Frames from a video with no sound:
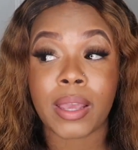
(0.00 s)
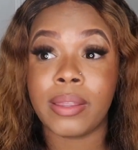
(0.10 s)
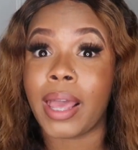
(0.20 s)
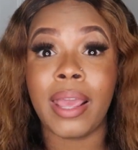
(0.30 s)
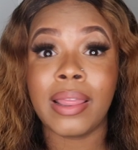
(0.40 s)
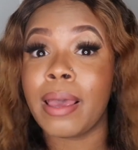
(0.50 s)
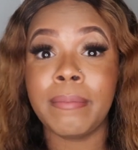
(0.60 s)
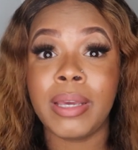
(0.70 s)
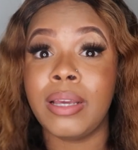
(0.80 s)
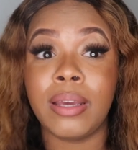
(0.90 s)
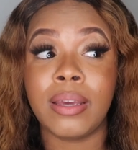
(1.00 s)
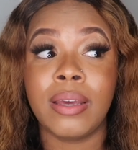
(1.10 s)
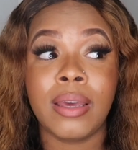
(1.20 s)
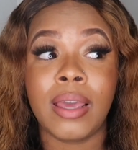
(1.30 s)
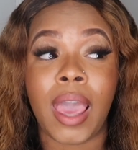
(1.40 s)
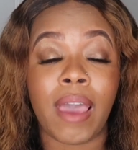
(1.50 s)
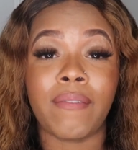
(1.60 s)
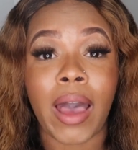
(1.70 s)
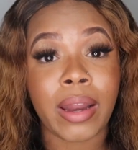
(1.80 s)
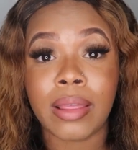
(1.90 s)
They let me, if
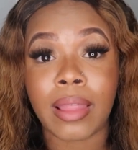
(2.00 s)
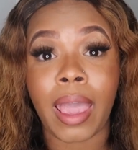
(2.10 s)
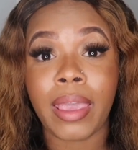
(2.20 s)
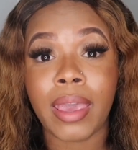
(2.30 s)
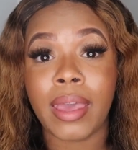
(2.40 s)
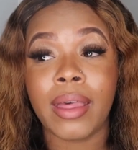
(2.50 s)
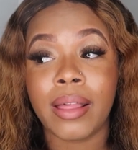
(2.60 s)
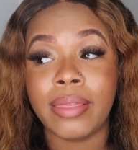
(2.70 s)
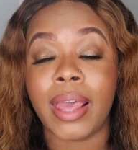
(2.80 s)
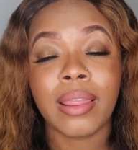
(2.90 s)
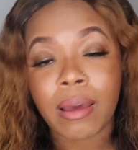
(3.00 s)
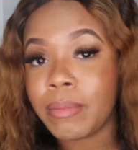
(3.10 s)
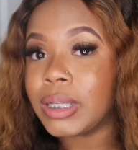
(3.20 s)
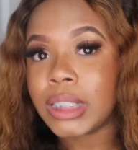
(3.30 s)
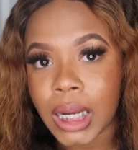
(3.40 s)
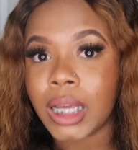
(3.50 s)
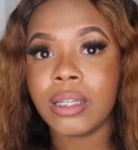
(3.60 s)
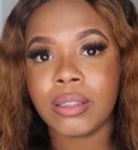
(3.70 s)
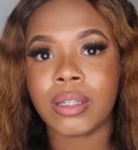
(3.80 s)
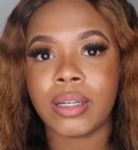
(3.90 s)
I didn't like it, they let me
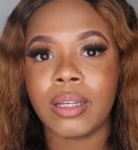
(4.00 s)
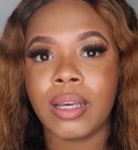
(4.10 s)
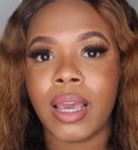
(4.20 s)
change it,